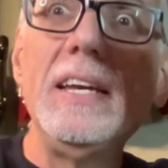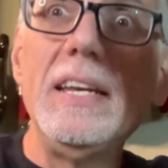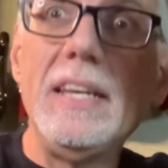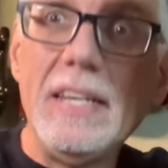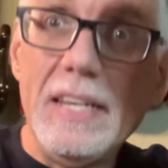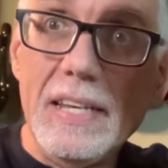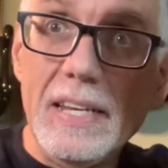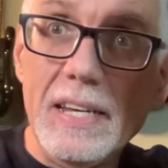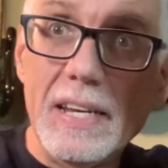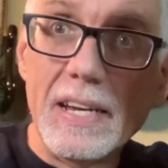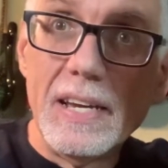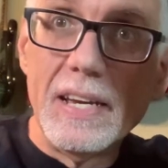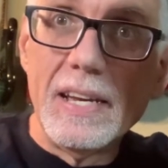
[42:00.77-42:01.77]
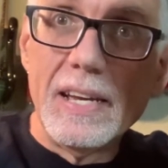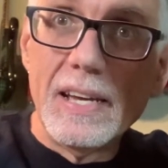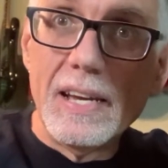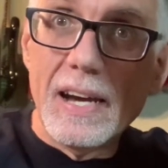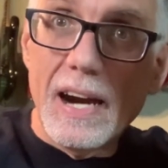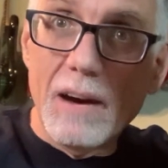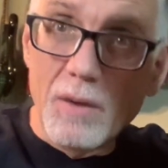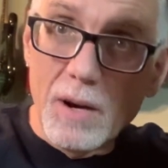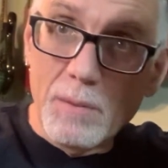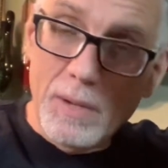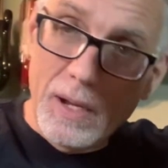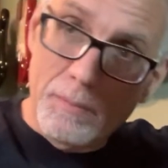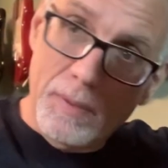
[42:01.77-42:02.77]
E, I want to
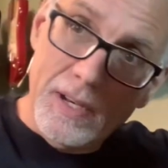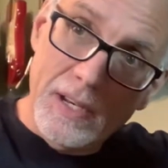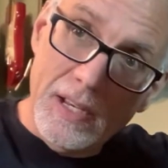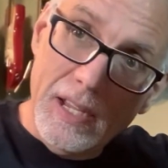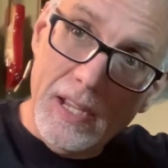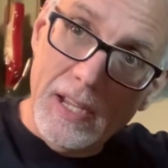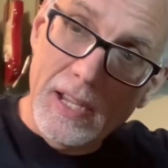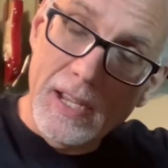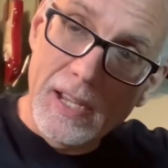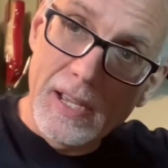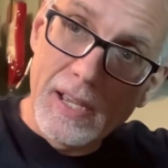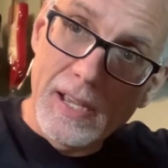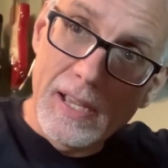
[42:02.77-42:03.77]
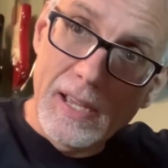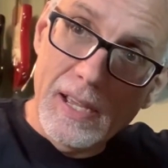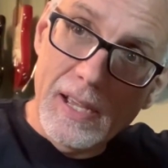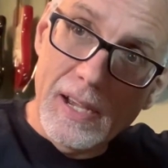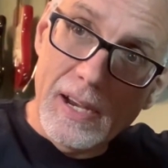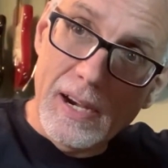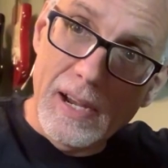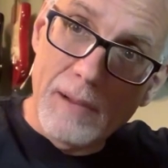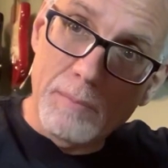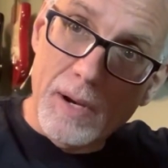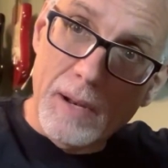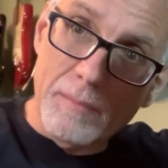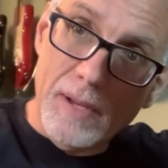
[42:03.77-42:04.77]
be up at an E, all right?
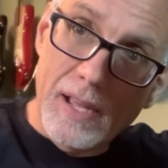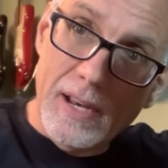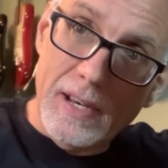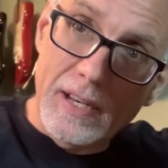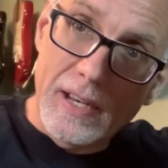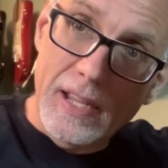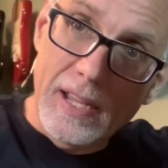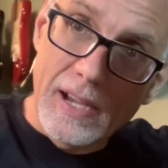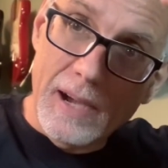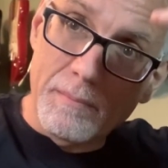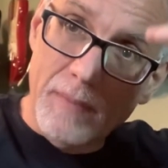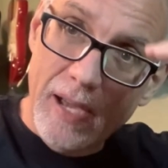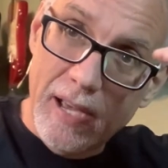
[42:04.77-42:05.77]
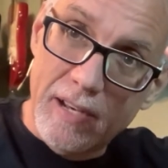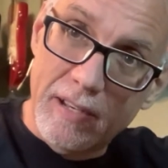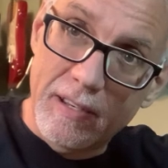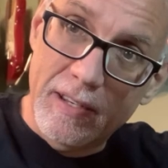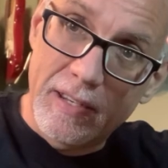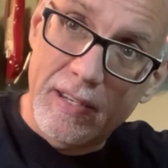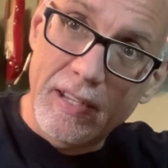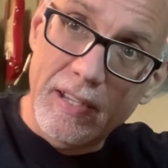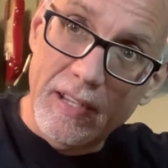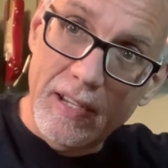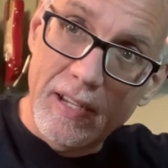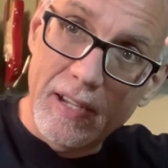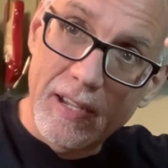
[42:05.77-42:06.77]
But I'm not at an E, I'm at a
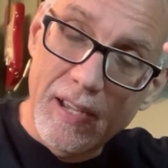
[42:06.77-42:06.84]
D.